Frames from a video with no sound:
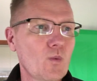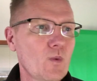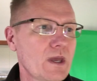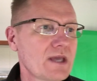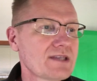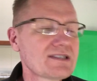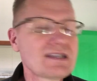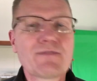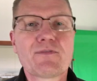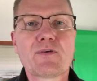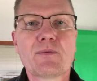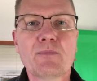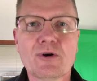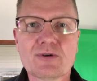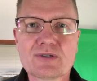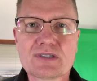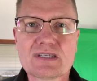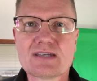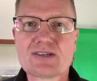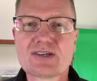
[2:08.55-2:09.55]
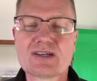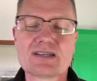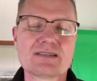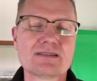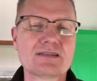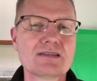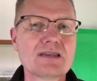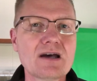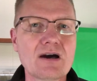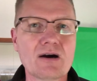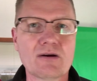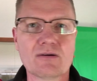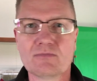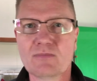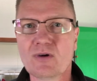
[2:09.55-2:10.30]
Is that for most DJs? No.